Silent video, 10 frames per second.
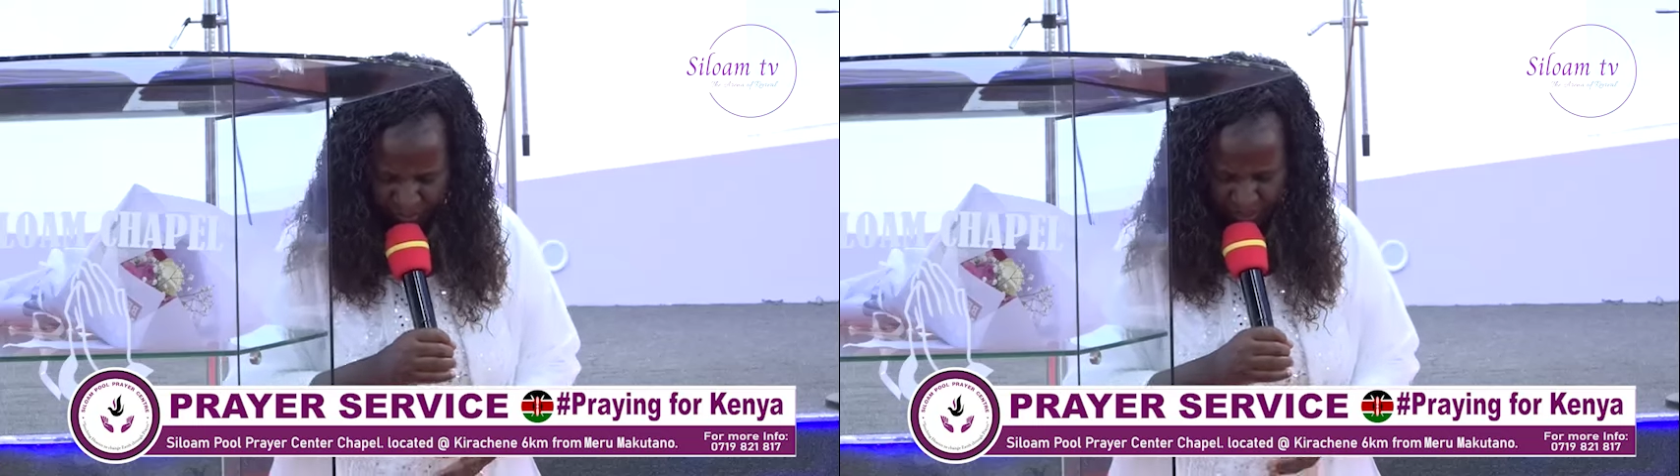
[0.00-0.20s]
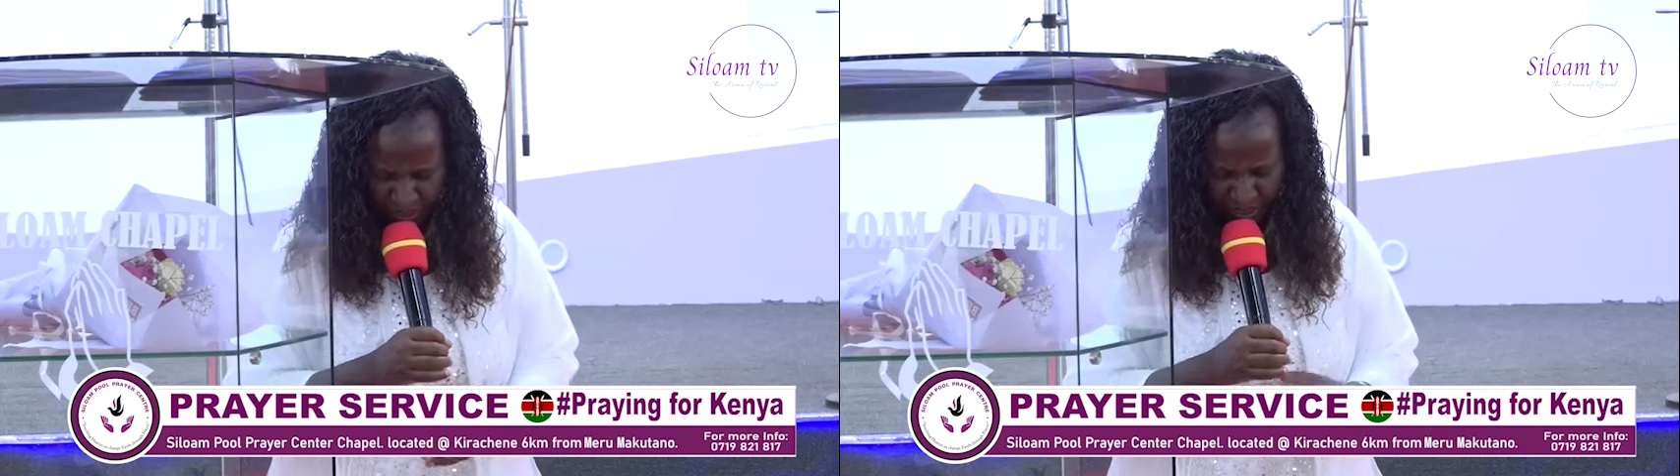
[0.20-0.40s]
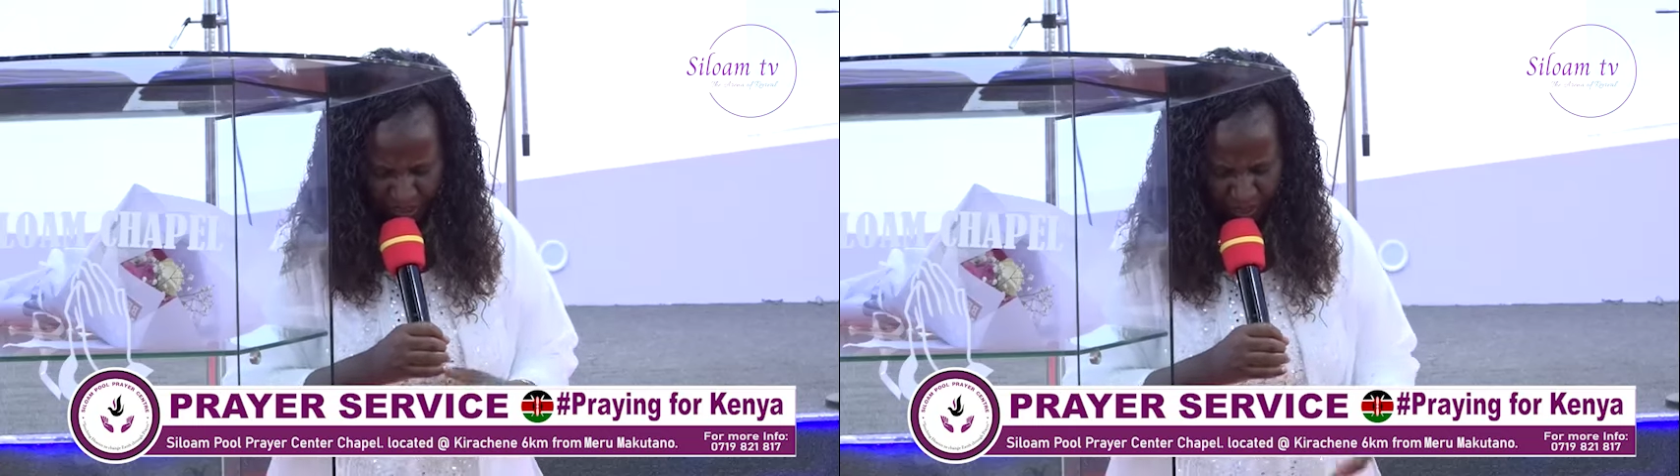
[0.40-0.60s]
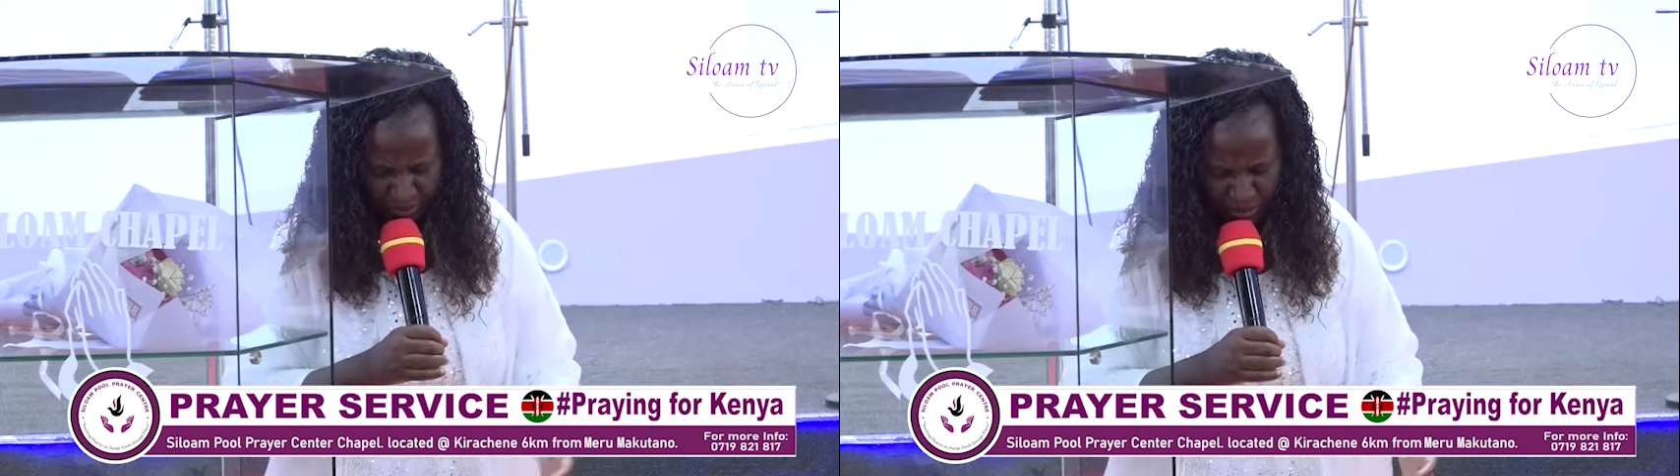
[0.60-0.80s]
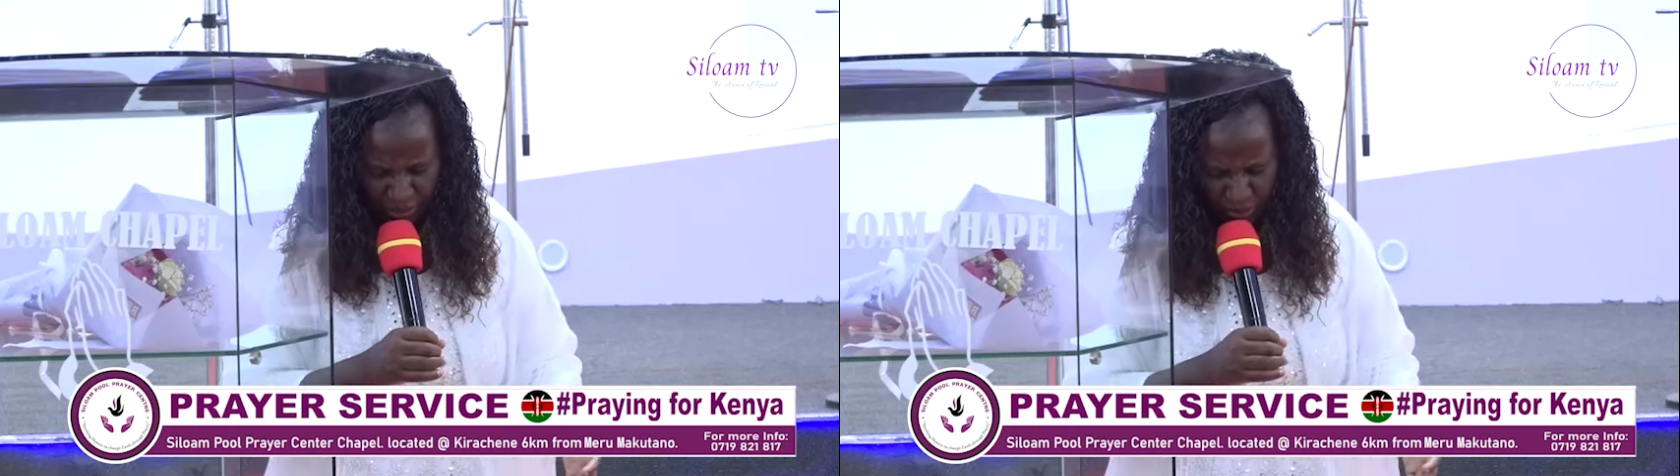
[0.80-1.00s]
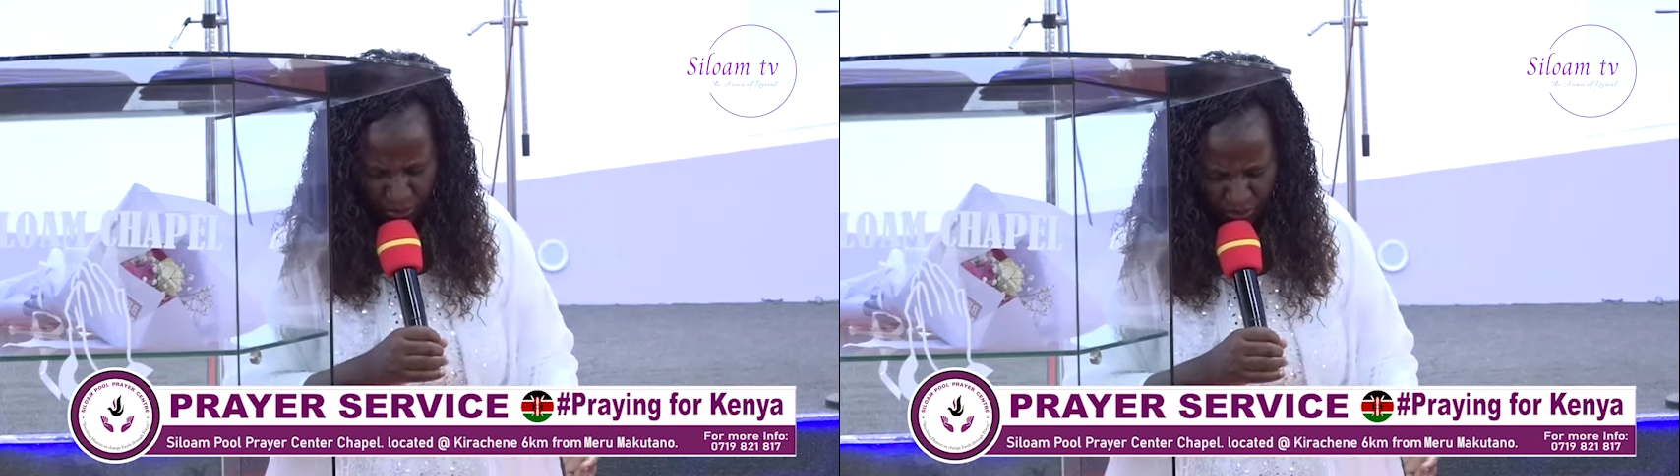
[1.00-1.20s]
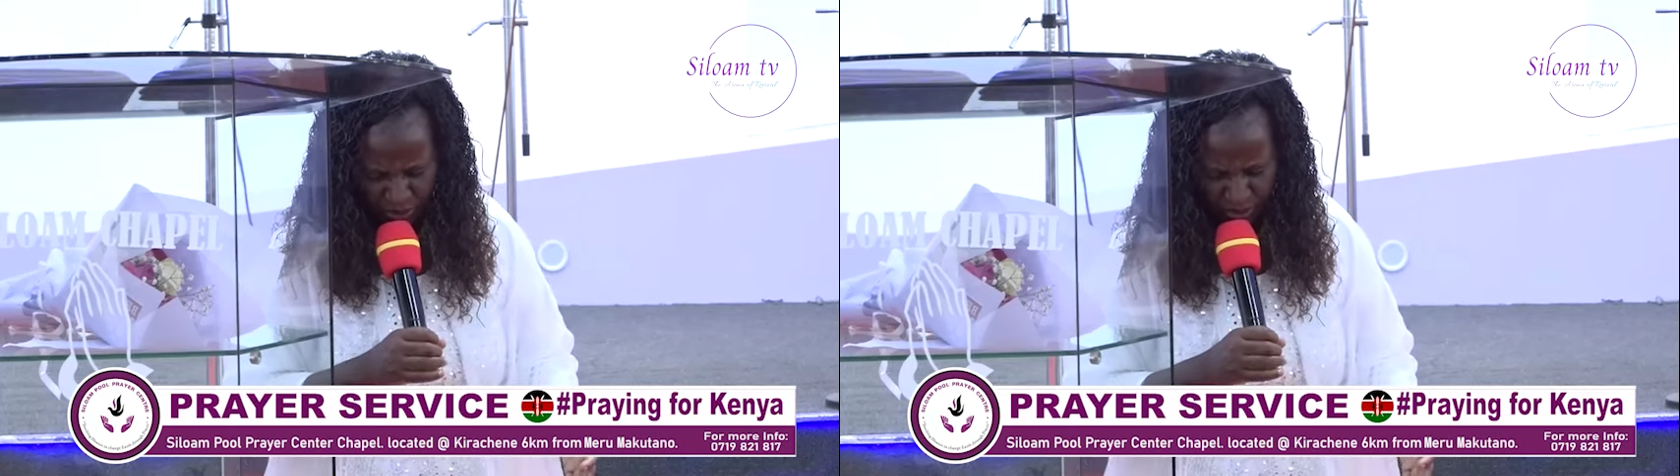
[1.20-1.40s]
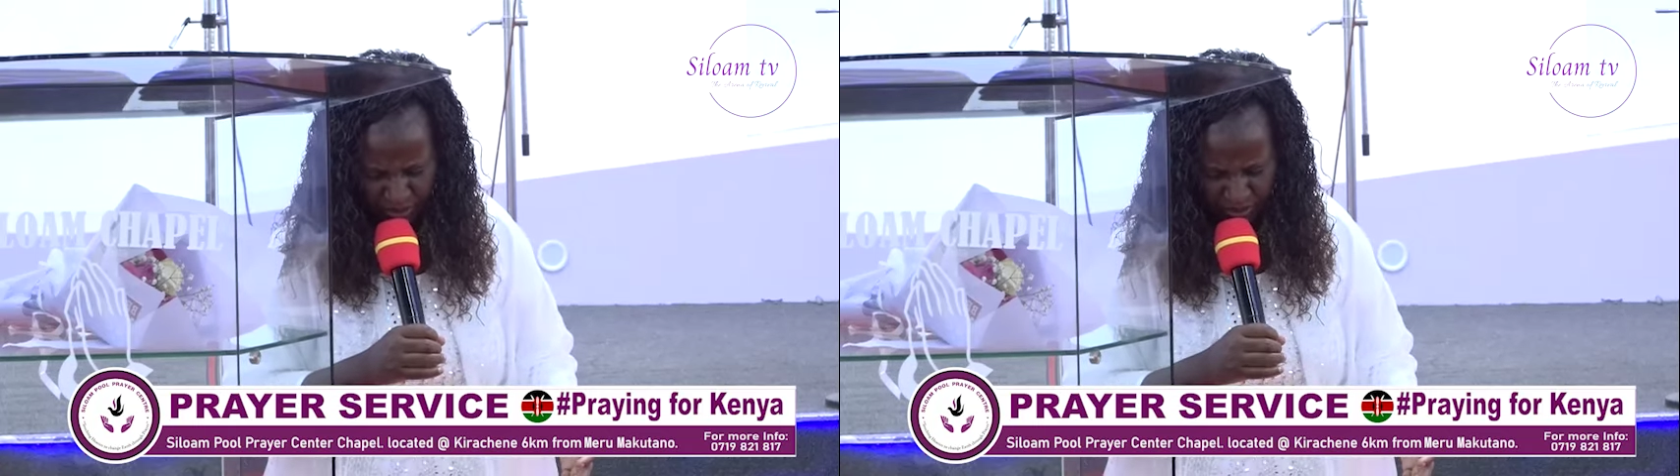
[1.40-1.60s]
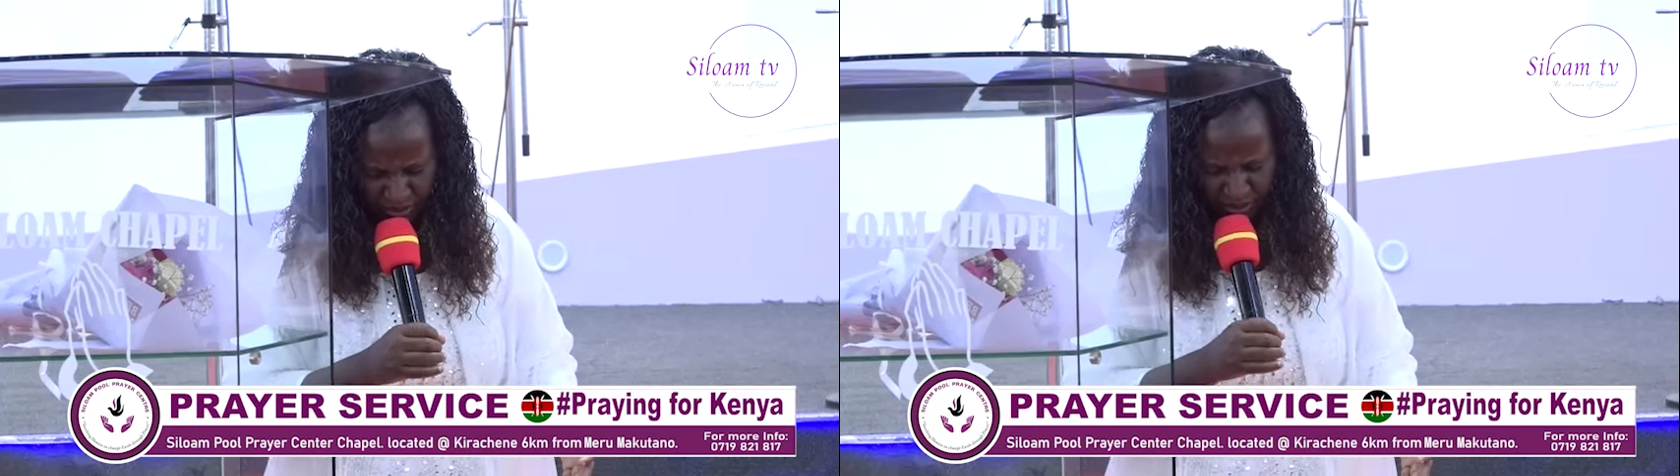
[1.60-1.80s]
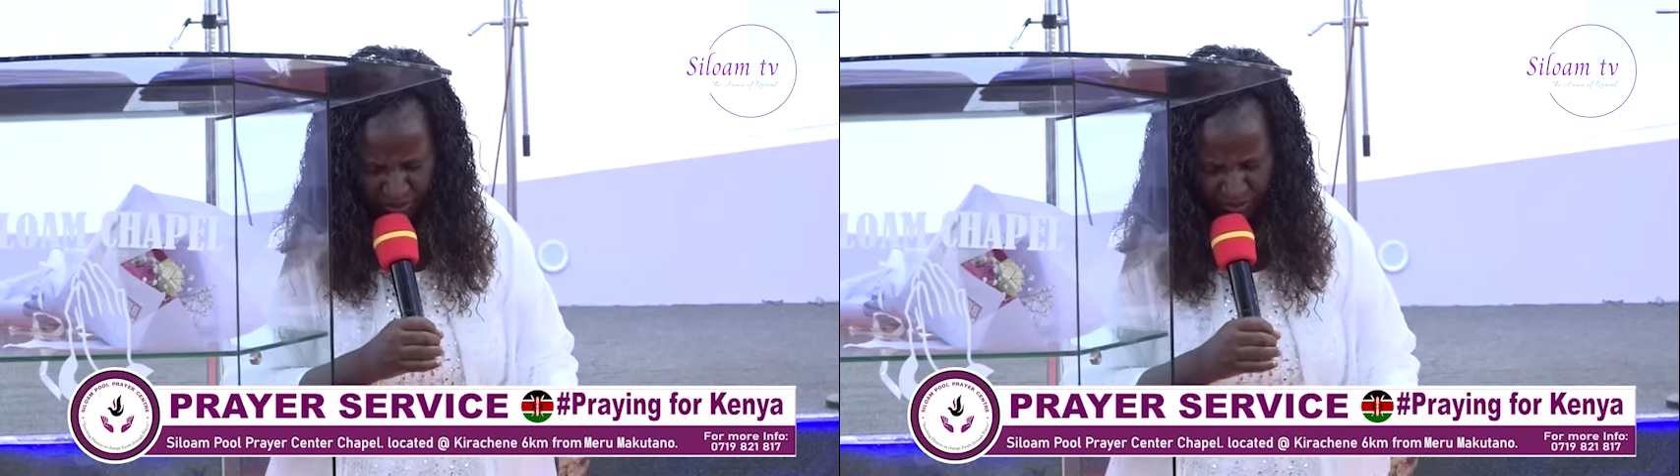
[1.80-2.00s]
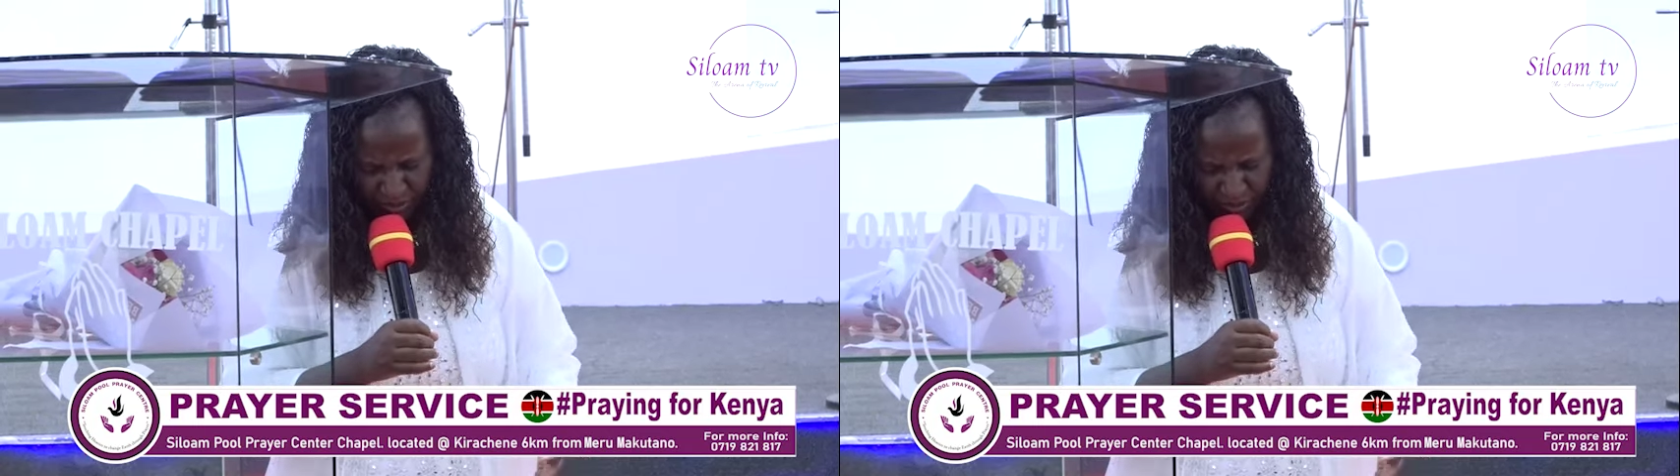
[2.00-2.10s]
The enemy shall not succeed.